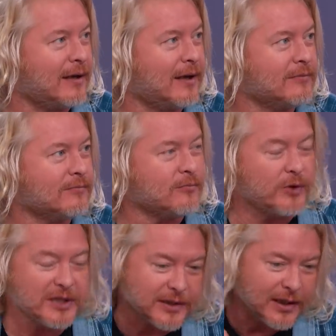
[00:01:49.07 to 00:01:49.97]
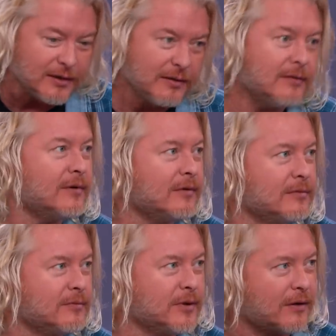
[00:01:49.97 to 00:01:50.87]
and reached in
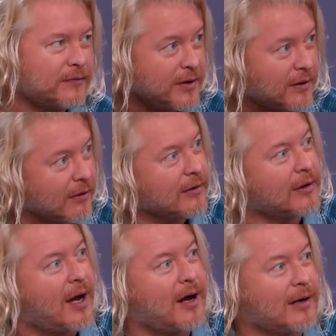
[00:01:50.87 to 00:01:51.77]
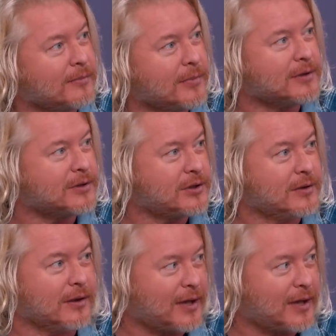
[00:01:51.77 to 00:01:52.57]
with her finger and got it. But she, uh,